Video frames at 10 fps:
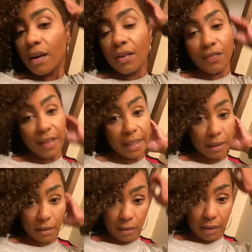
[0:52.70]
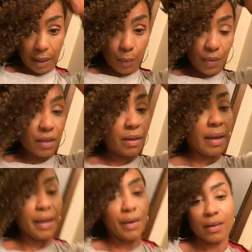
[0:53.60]
faded look, like with the
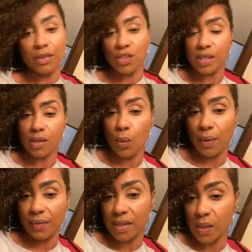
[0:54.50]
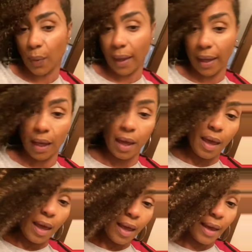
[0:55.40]
hair just going this way.
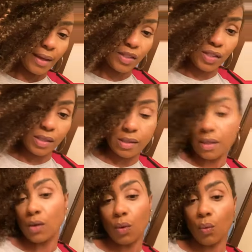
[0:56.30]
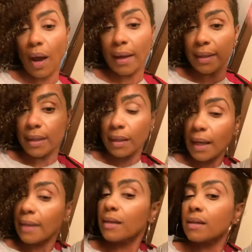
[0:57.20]
And just, you know, rocking it
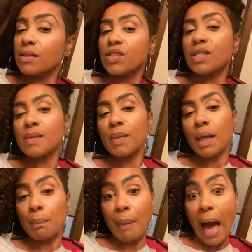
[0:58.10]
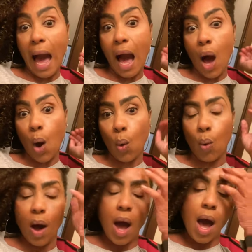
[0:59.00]
like this, just being pow.
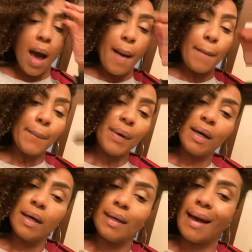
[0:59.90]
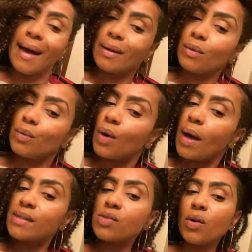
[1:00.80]
But I don't know,
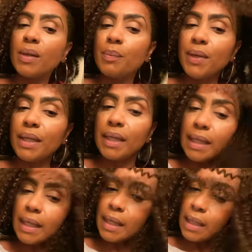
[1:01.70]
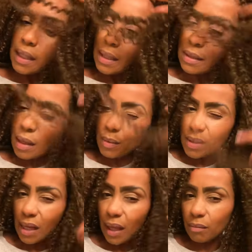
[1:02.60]
I started putting it in and I was
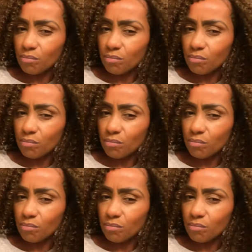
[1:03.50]
like,